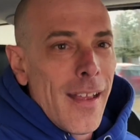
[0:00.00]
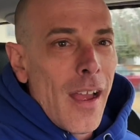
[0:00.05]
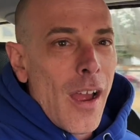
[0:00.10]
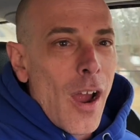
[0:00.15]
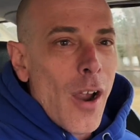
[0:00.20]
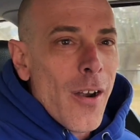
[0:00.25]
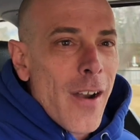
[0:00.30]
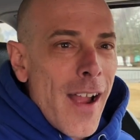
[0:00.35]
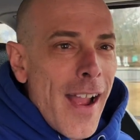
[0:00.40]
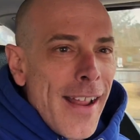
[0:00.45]

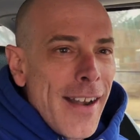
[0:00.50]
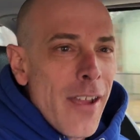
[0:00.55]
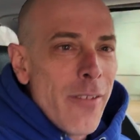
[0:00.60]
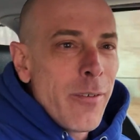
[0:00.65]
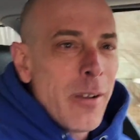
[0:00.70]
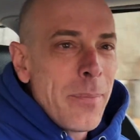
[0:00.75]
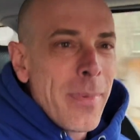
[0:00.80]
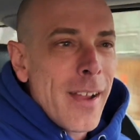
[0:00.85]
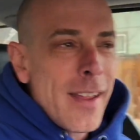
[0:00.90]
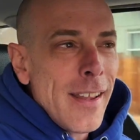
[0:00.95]
All right,
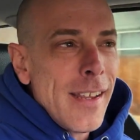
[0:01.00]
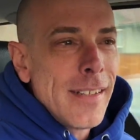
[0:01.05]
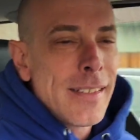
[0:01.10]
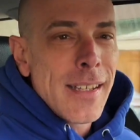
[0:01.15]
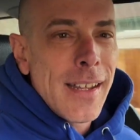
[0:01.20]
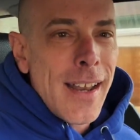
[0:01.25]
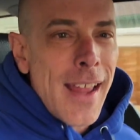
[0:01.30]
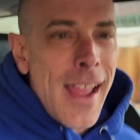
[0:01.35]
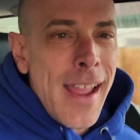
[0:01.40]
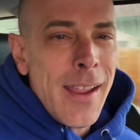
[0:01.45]
everybody.
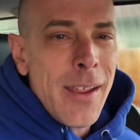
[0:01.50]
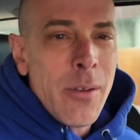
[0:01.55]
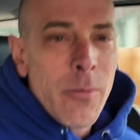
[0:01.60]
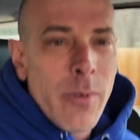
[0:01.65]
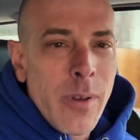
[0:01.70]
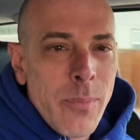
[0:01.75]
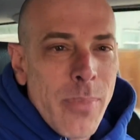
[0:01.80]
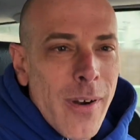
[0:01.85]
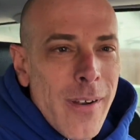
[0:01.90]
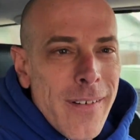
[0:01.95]
Today
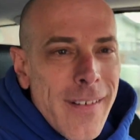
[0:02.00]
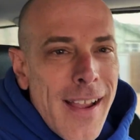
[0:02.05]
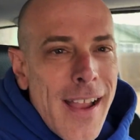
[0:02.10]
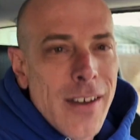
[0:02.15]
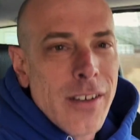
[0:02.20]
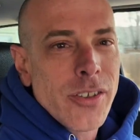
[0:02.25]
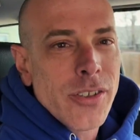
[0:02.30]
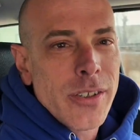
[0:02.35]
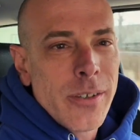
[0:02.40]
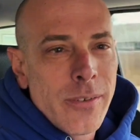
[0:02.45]
we broke
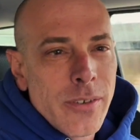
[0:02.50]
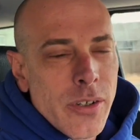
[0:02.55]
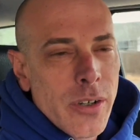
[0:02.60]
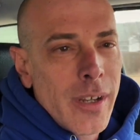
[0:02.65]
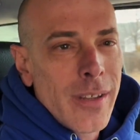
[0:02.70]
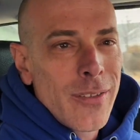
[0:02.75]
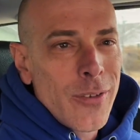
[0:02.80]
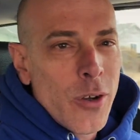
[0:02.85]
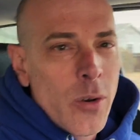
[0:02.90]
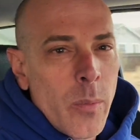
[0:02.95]
out of Shoe Tree
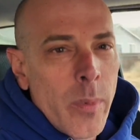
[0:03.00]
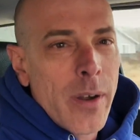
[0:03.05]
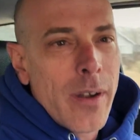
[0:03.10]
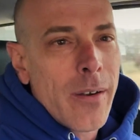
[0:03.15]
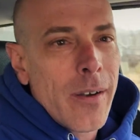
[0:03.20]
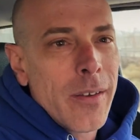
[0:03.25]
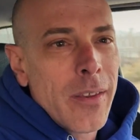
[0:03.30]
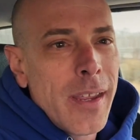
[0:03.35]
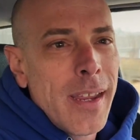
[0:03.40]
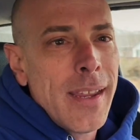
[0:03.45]
a little bit
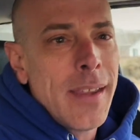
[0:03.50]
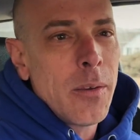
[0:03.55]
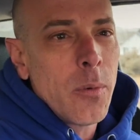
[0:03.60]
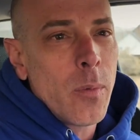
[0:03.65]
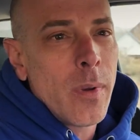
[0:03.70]
early.